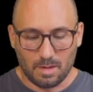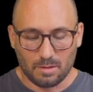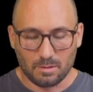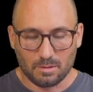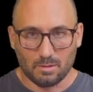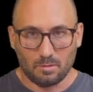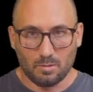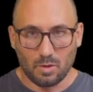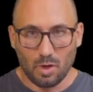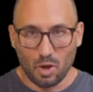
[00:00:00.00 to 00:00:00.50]

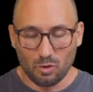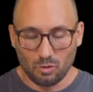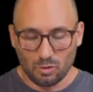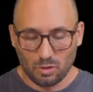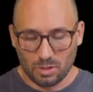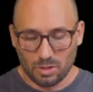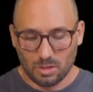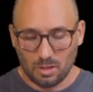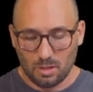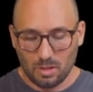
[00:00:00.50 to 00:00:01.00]
some
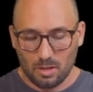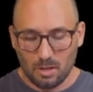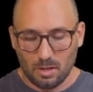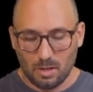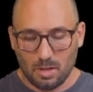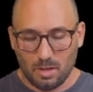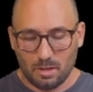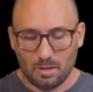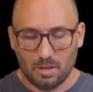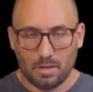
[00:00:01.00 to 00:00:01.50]
notes,
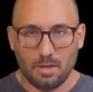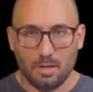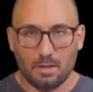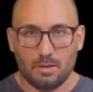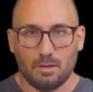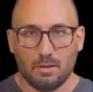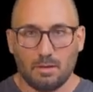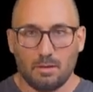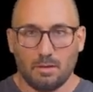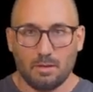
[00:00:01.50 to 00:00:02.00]
and then
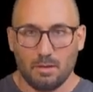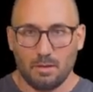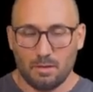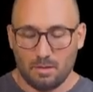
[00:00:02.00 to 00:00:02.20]
hit the